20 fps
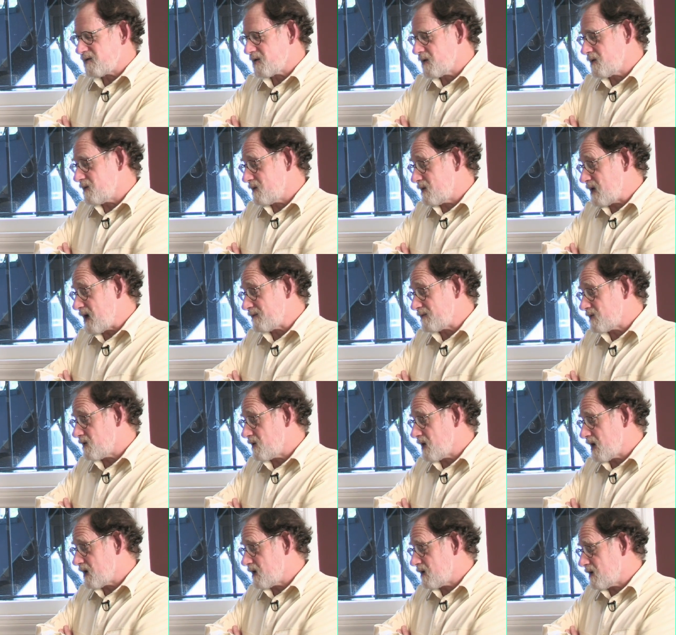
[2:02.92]
so
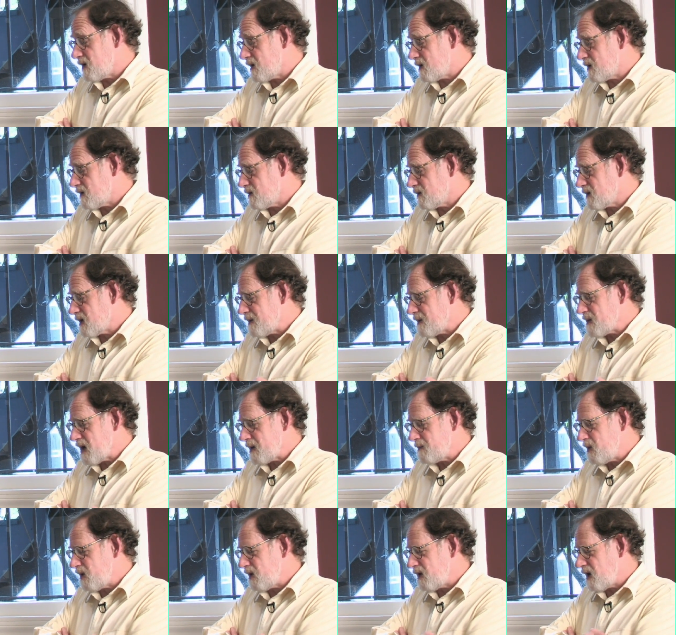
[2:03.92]
after I got my
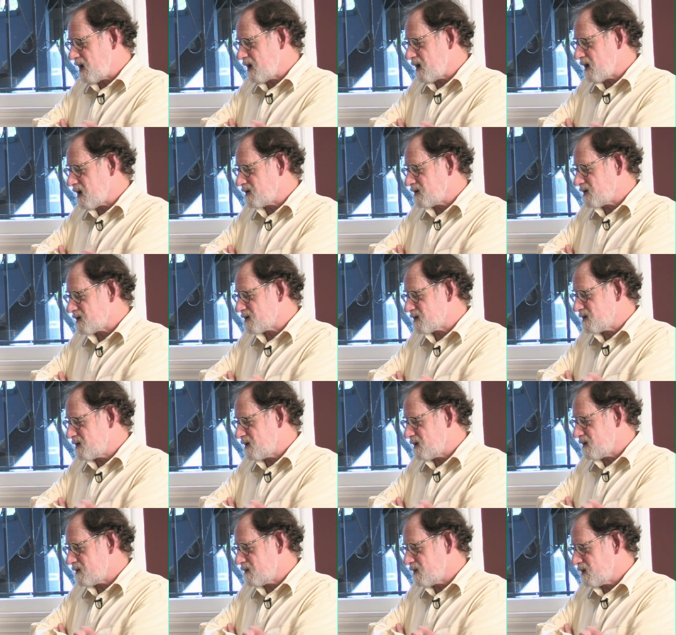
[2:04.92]
BA, I just
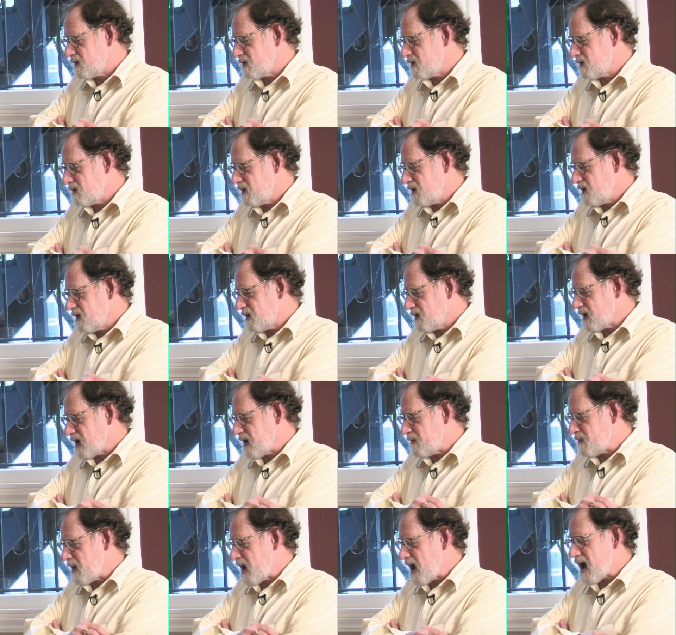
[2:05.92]

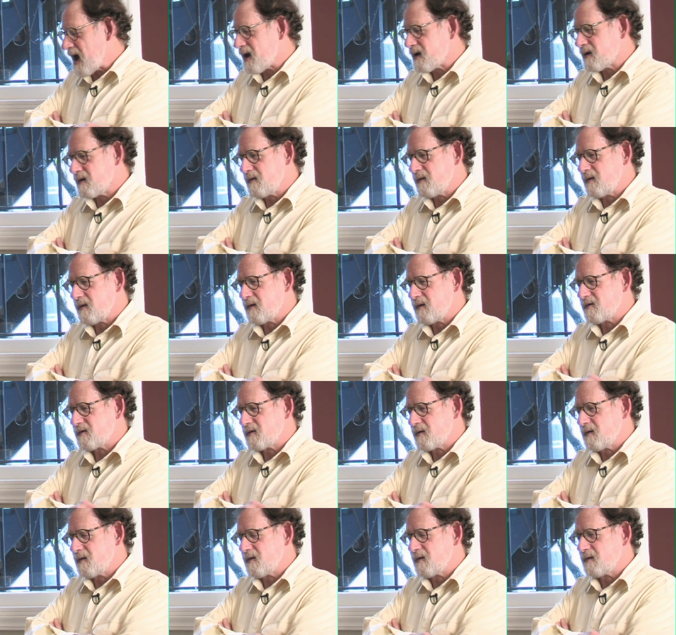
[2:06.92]
came back and
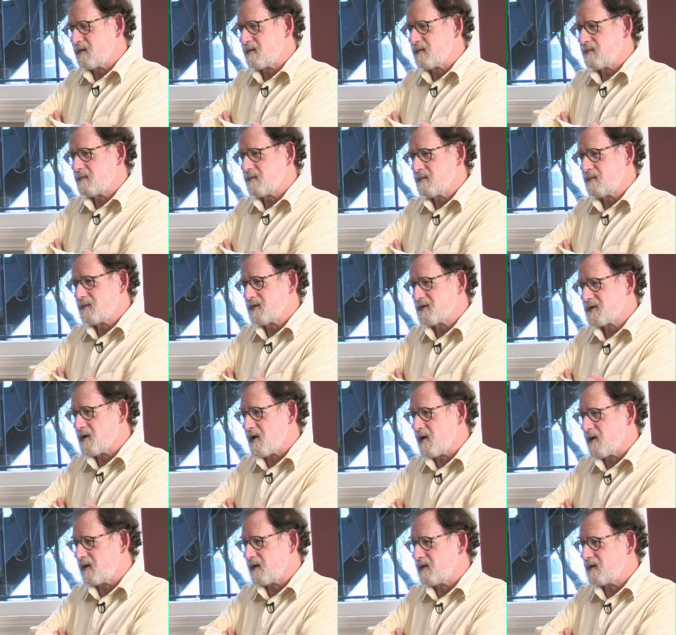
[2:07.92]

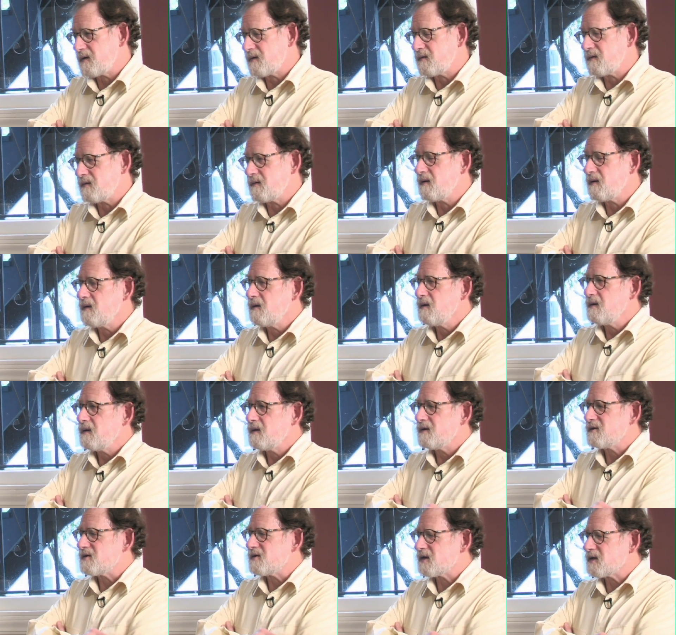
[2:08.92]
started.
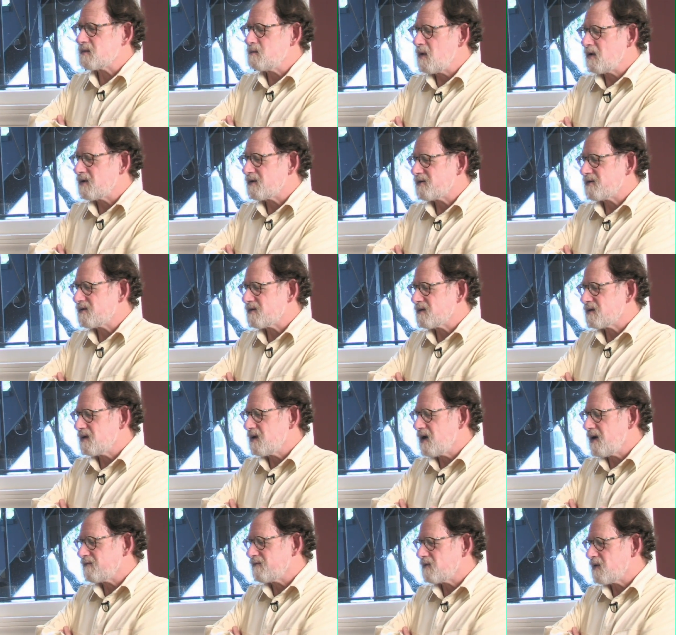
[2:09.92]
And 6 months
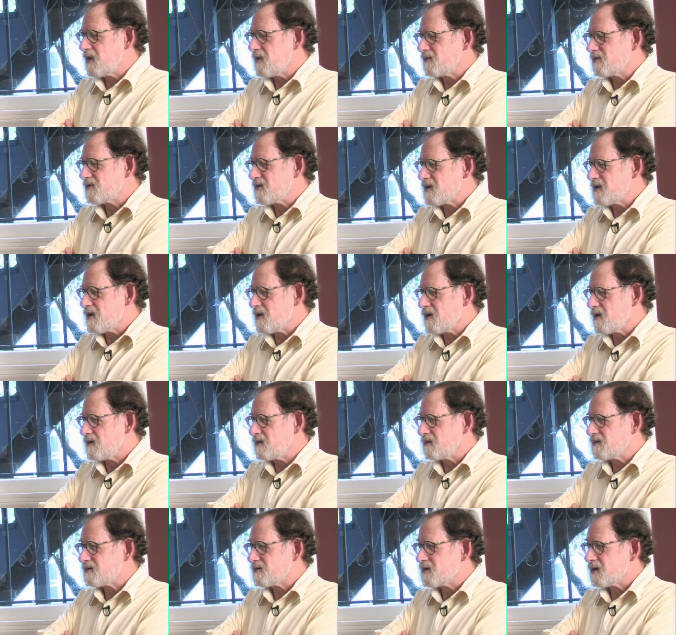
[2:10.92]
after I was there
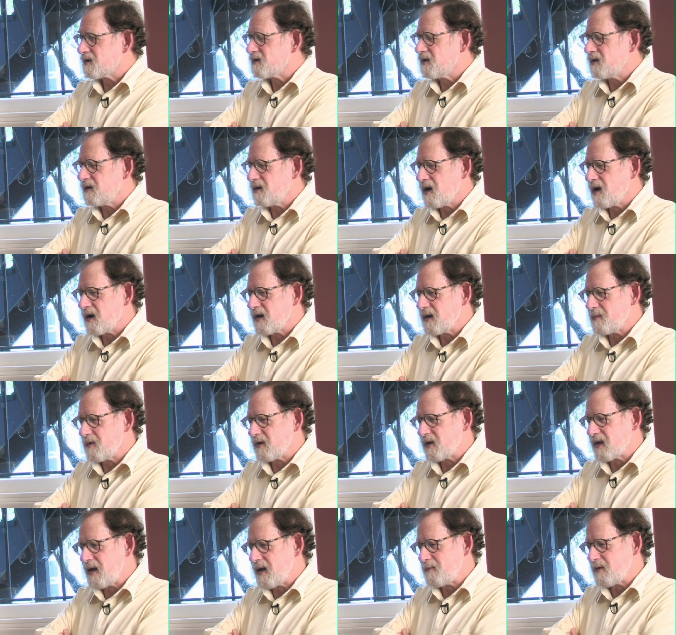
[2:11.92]
in 69, I
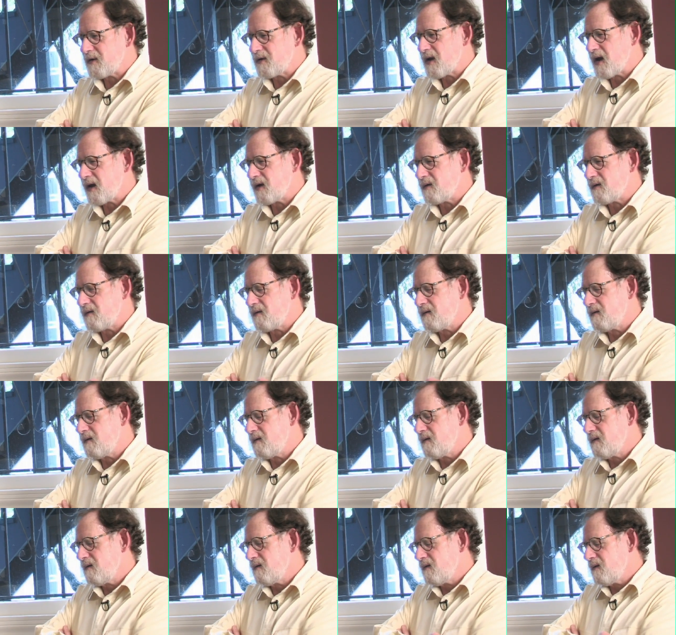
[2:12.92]
became a night
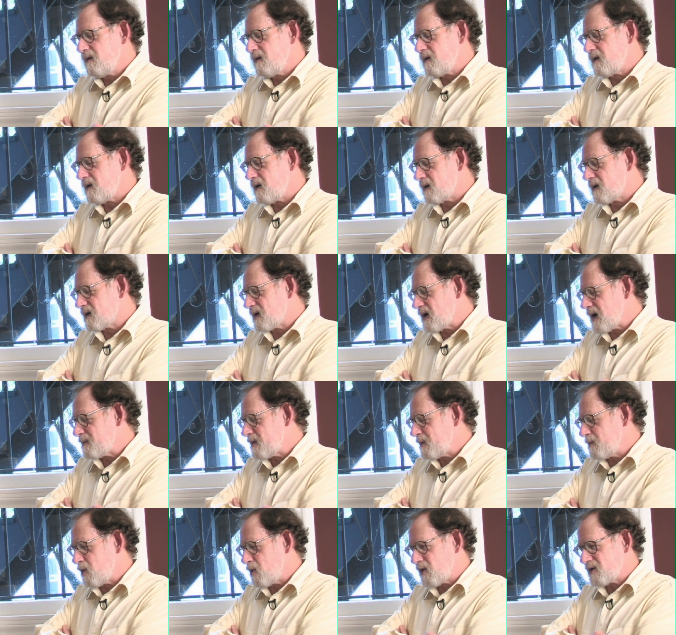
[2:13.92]

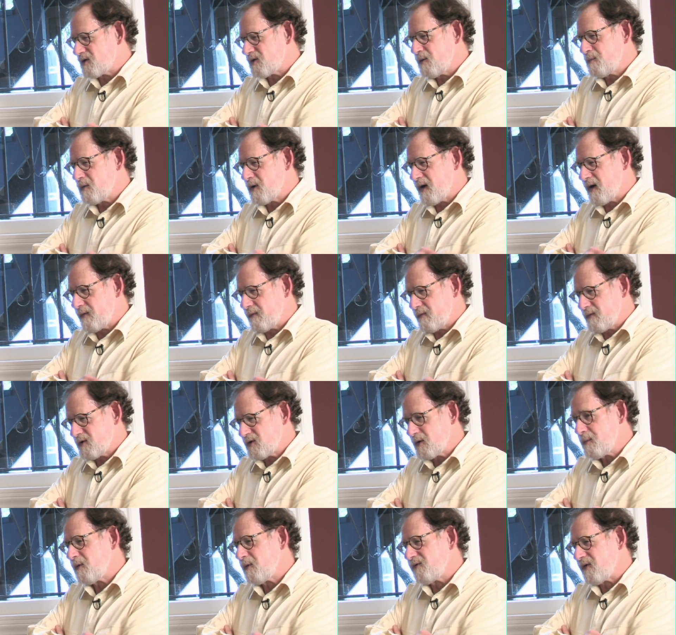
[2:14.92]
copy boy
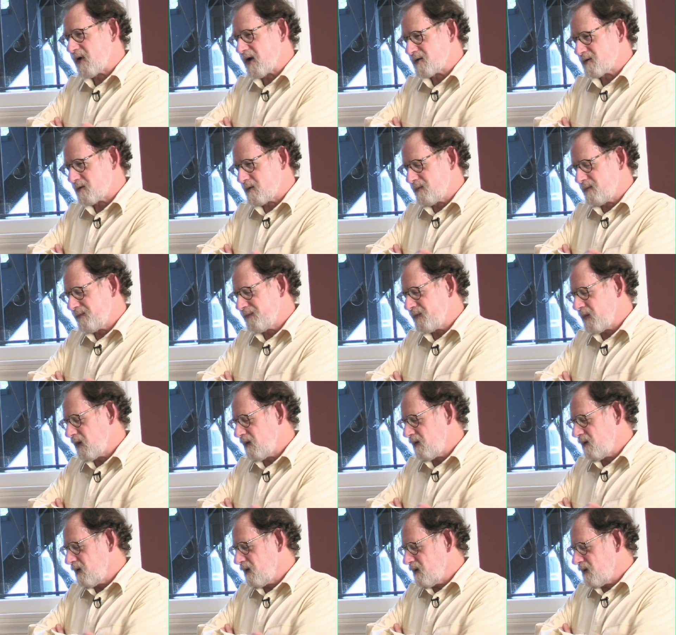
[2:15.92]
supervisor,
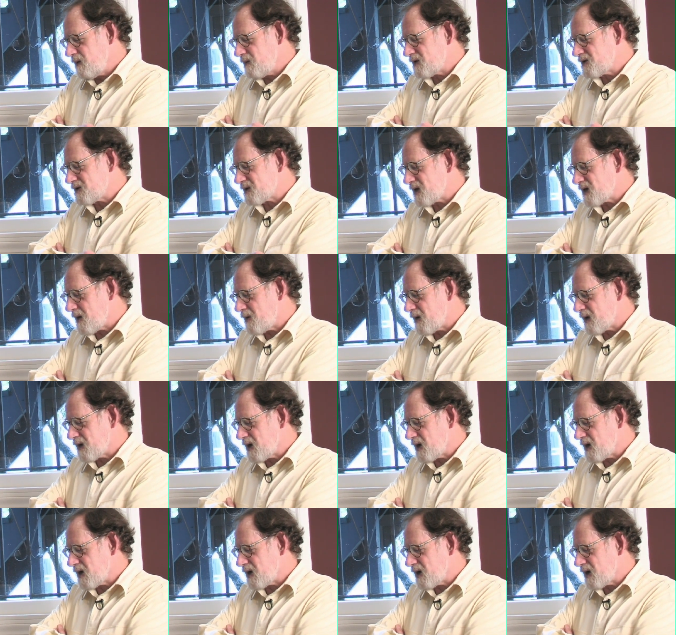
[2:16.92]
which is how I